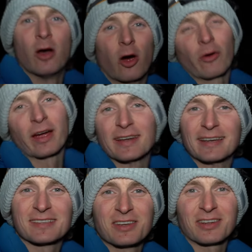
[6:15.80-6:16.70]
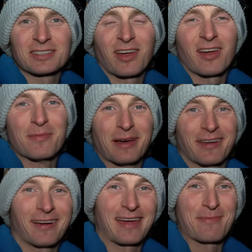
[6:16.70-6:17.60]
Alright, it is night time and
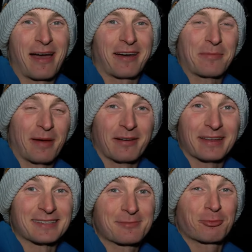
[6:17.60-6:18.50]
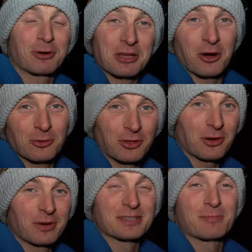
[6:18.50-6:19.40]
I am out and about. It's pretty cold though,
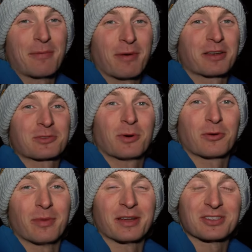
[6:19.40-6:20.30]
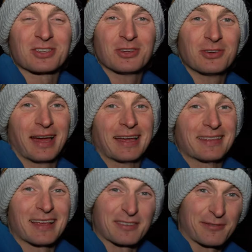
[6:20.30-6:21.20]
it's about minus one or minus two
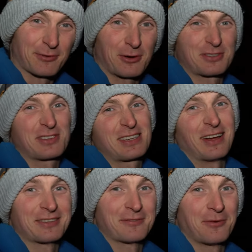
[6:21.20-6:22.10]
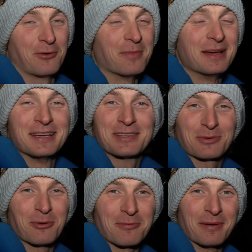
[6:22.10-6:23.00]
and there's a frost starting to form
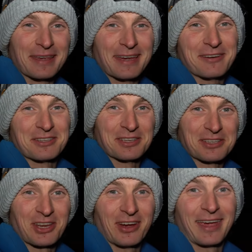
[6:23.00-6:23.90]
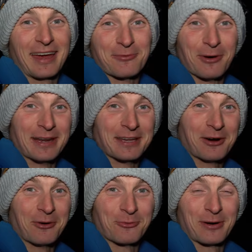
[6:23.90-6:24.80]
so all of my gear is going to start getting really
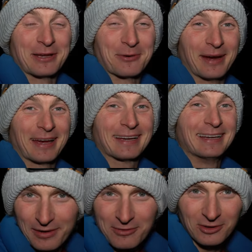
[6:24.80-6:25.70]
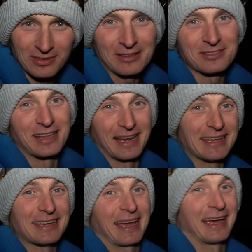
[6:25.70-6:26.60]
cold really quick. I've got down to the
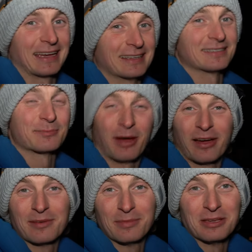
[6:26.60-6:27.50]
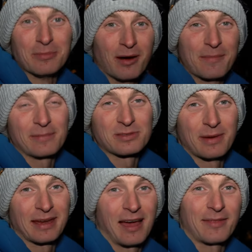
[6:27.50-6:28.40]
lake and behind me you might be able to
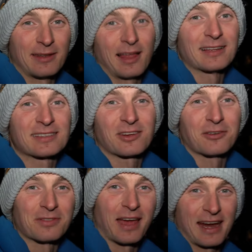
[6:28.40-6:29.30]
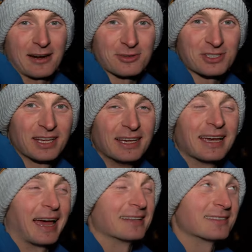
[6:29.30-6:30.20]
make out the lights of the house
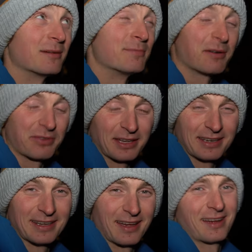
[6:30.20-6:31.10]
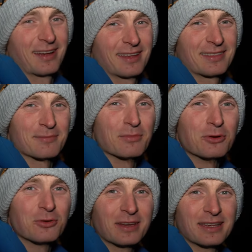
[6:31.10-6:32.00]
and above it uh, the
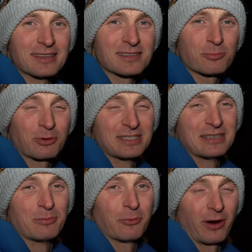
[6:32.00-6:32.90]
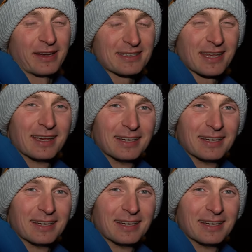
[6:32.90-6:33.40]
moon is pretty bright